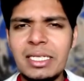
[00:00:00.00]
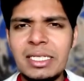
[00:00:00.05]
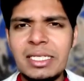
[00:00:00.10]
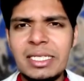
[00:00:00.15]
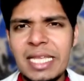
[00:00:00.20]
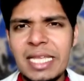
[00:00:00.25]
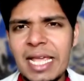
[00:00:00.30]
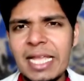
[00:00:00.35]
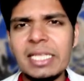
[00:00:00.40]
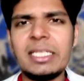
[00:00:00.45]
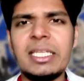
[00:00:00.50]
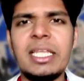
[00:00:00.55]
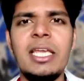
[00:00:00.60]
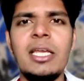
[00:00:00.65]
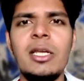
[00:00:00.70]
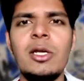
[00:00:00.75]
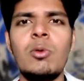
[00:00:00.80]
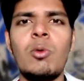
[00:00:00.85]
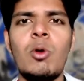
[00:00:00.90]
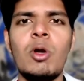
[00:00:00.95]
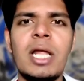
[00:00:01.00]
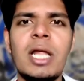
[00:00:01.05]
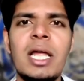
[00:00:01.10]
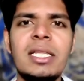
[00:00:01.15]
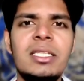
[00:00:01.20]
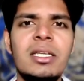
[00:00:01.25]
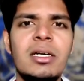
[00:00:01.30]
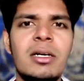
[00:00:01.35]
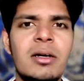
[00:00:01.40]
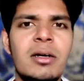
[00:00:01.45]
they think, what are
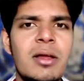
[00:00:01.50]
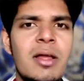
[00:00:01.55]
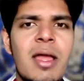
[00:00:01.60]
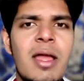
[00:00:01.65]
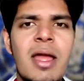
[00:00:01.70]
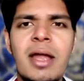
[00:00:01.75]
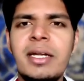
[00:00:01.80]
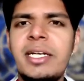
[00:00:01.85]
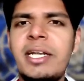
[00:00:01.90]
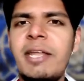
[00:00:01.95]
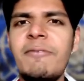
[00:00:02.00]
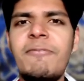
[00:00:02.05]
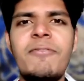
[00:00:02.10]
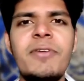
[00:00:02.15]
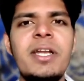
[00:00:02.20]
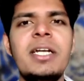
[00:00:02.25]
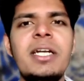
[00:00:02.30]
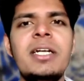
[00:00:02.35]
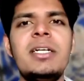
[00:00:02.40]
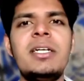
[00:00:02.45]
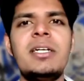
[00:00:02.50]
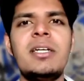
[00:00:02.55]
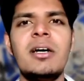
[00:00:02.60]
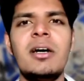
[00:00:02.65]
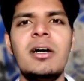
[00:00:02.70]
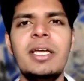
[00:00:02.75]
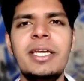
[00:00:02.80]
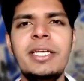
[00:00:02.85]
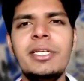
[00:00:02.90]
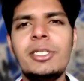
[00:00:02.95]
the different
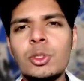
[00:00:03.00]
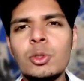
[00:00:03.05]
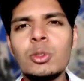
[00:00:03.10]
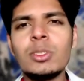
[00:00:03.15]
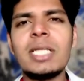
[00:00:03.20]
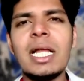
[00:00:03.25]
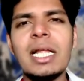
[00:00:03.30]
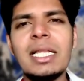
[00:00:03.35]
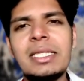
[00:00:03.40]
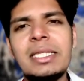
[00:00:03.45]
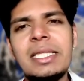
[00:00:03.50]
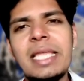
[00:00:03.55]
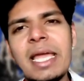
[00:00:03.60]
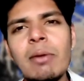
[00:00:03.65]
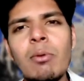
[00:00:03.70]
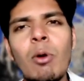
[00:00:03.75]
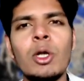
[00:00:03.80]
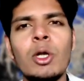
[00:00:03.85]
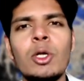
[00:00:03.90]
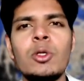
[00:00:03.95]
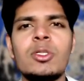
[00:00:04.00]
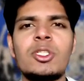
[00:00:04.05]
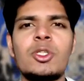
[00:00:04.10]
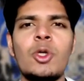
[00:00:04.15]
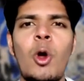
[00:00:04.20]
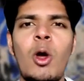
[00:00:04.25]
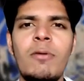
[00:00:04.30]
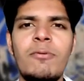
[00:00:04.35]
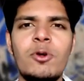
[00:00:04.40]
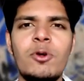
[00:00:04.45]
issues that they want to
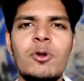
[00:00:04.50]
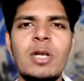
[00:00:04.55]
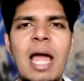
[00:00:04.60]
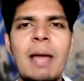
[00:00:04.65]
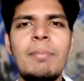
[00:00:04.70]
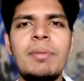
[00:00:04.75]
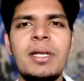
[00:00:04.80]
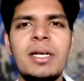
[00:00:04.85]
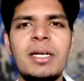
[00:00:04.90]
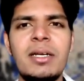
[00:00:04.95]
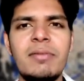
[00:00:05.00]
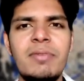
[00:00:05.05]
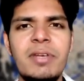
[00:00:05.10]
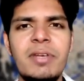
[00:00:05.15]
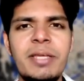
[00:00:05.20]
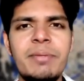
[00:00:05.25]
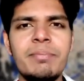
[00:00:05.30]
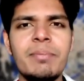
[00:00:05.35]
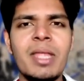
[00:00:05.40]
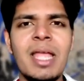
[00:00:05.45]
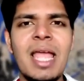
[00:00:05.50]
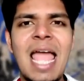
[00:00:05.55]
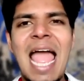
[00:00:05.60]
solve collaboratively,